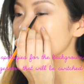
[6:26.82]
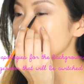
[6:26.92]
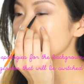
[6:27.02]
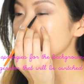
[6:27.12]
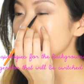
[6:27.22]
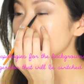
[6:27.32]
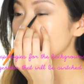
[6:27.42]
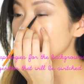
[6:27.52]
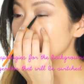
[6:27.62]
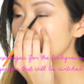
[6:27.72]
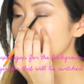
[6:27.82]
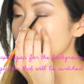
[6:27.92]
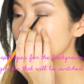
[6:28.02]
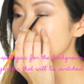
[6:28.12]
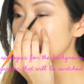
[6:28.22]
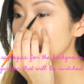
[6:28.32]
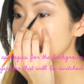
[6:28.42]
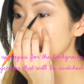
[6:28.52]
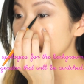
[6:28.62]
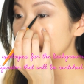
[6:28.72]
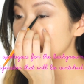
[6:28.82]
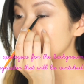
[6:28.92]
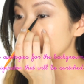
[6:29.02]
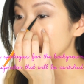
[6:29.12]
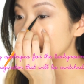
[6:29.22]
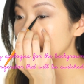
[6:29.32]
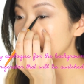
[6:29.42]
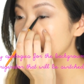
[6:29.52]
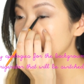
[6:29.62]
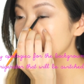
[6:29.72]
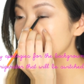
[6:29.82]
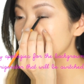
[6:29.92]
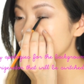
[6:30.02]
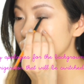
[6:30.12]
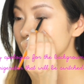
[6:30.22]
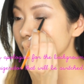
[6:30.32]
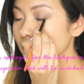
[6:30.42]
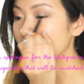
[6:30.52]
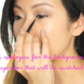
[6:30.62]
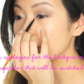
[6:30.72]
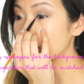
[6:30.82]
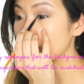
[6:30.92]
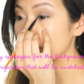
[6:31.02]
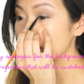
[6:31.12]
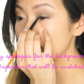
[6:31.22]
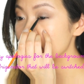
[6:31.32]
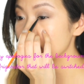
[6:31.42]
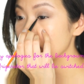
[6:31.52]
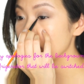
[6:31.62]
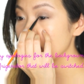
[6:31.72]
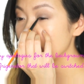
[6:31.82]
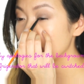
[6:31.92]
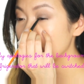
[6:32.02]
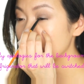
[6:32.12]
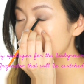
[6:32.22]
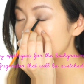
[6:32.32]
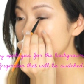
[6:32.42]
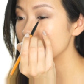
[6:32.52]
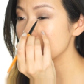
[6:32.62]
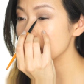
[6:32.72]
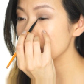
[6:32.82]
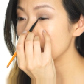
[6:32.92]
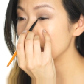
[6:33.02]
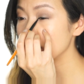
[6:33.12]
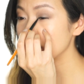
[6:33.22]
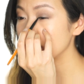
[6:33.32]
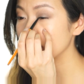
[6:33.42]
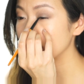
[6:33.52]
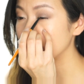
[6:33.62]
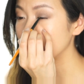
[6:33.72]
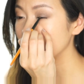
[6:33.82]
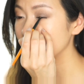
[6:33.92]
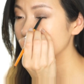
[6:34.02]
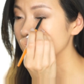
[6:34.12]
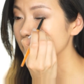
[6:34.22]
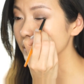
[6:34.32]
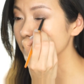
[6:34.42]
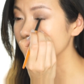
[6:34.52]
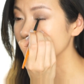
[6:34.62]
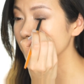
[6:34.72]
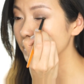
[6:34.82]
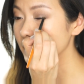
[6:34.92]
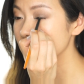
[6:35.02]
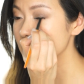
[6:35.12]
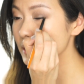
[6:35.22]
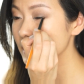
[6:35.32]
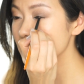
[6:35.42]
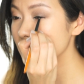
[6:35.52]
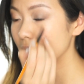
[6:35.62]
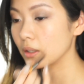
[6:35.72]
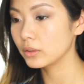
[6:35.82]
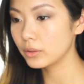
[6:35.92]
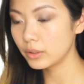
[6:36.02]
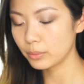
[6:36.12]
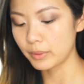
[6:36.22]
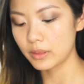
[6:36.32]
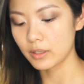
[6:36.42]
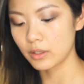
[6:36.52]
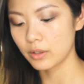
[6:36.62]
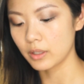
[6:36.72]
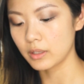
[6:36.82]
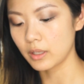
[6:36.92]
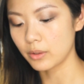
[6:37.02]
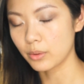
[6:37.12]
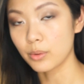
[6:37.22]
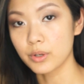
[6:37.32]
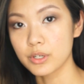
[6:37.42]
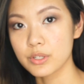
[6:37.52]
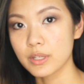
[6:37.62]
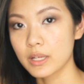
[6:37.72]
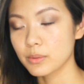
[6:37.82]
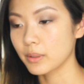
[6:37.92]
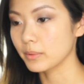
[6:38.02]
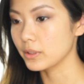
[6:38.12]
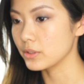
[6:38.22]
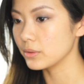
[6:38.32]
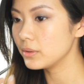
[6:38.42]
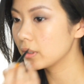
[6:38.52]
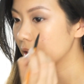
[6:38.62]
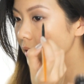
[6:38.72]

And I'm going to line the eyes pretty evenly, all the way until the outer corners. There's not much of a wing with this look, but it does get a little bit thicker at the outer corners, so that's what I'm going to do.